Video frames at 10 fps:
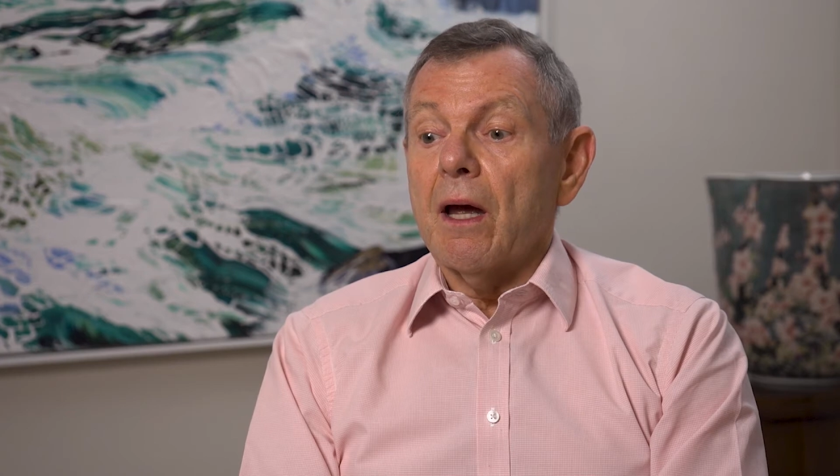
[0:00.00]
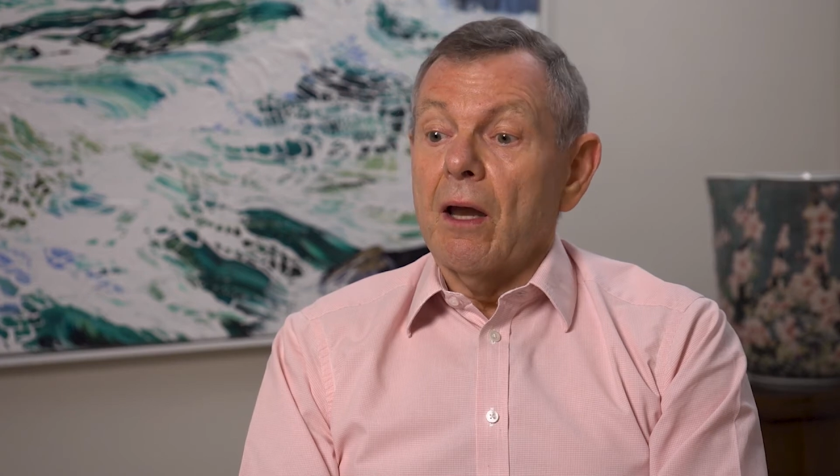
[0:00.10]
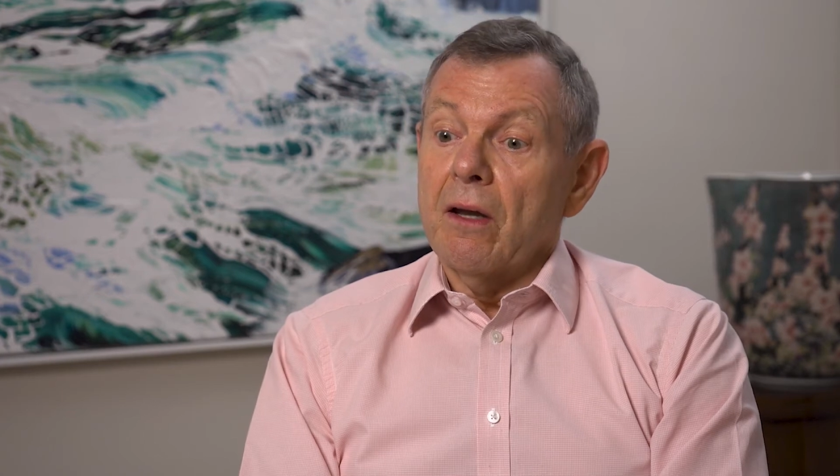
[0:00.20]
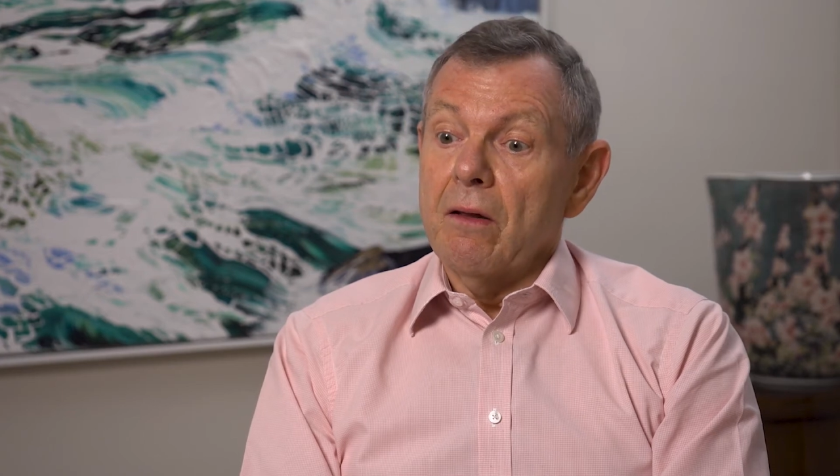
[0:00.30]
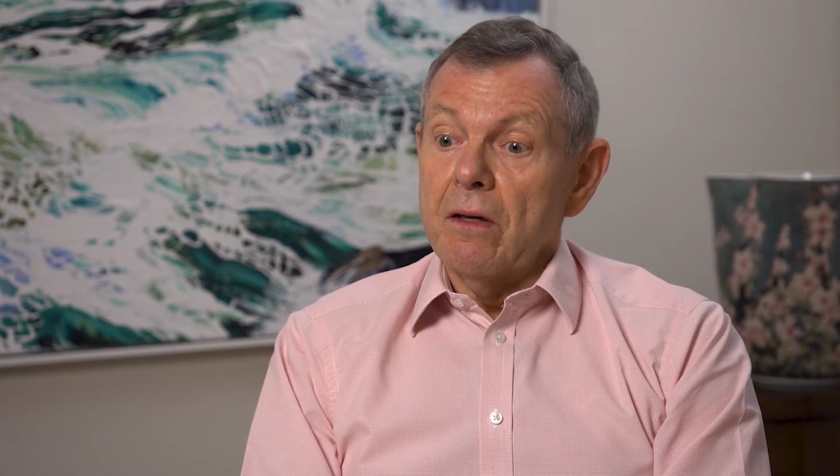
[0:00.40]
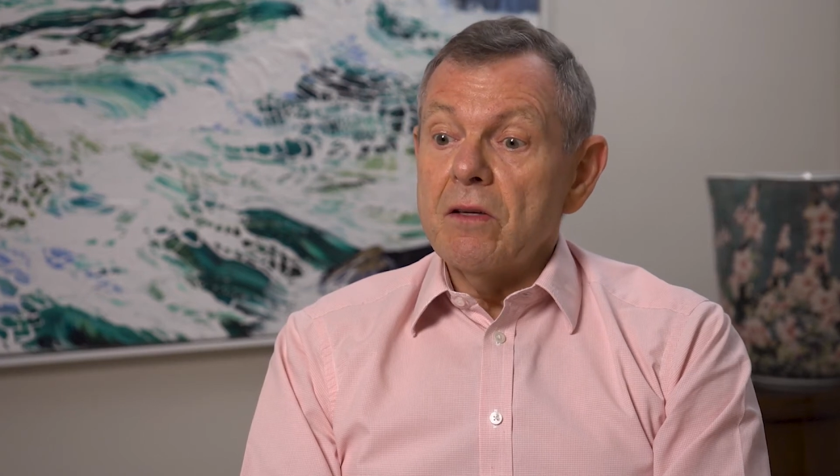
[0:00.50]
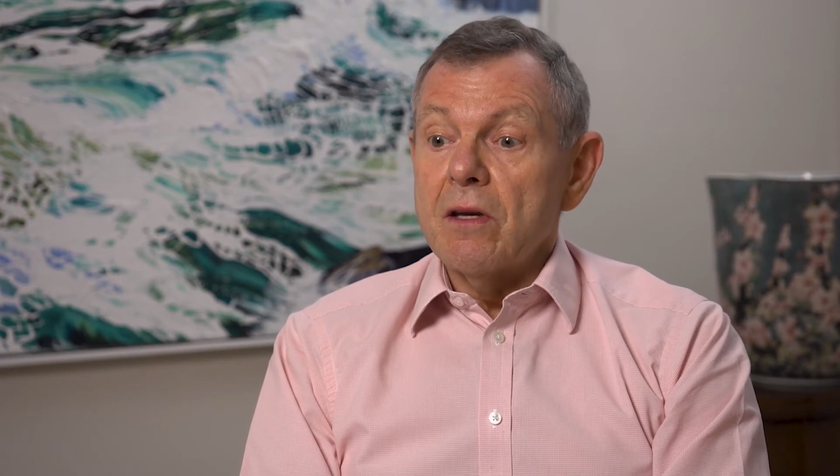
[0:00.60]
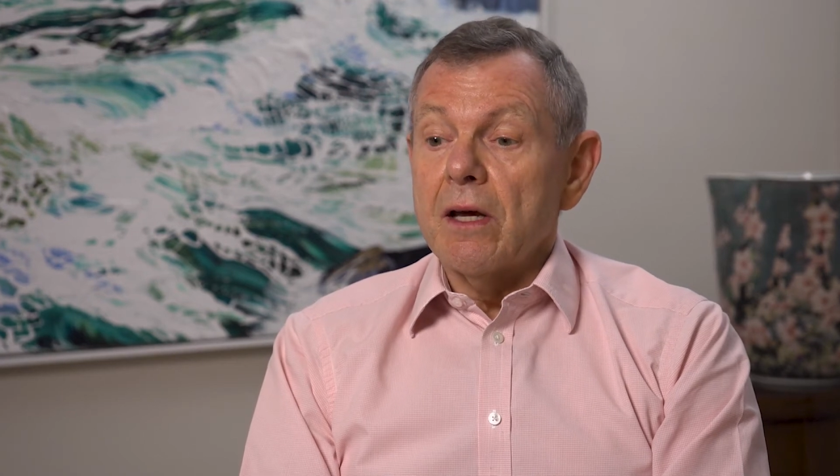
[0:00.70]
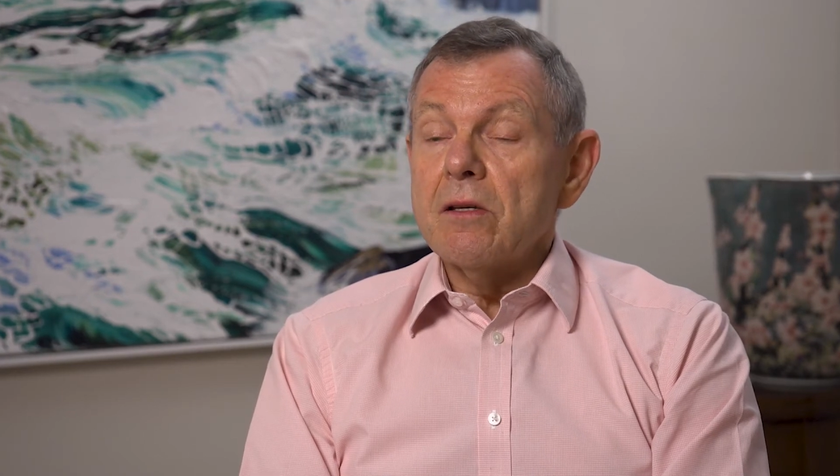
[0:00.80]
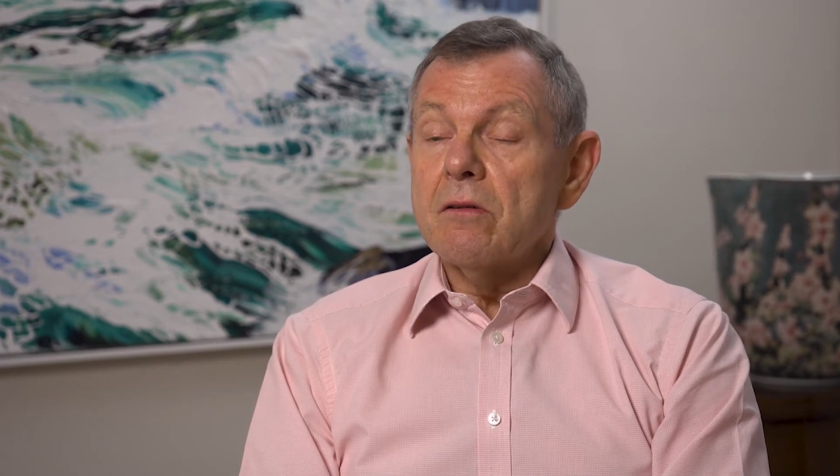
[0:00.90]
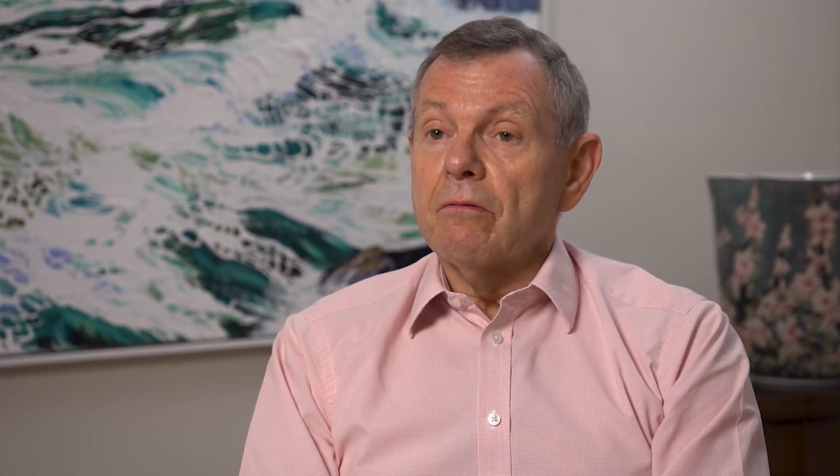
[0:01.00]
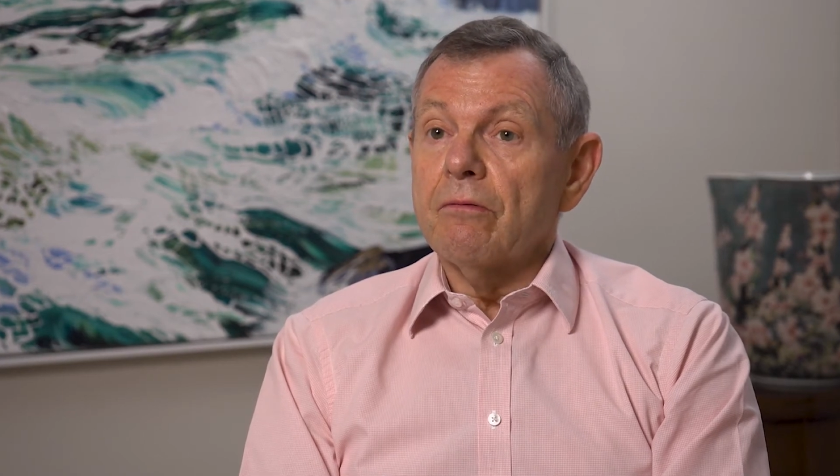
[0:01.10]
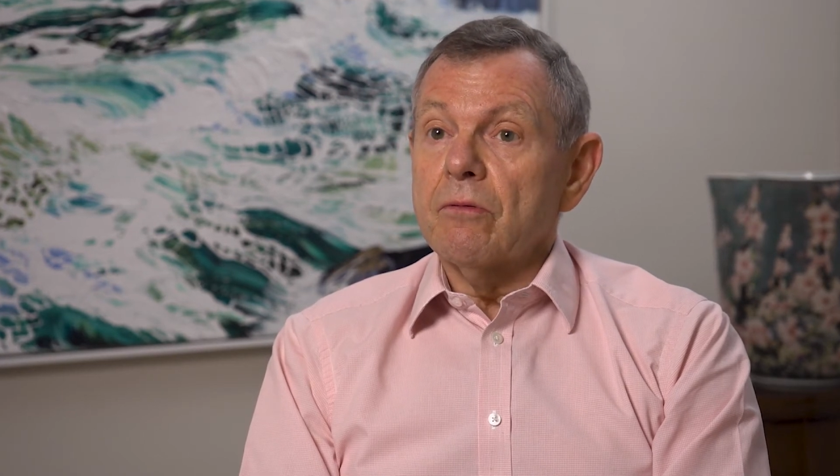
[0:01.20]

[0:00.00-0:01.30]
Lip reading: and in these days of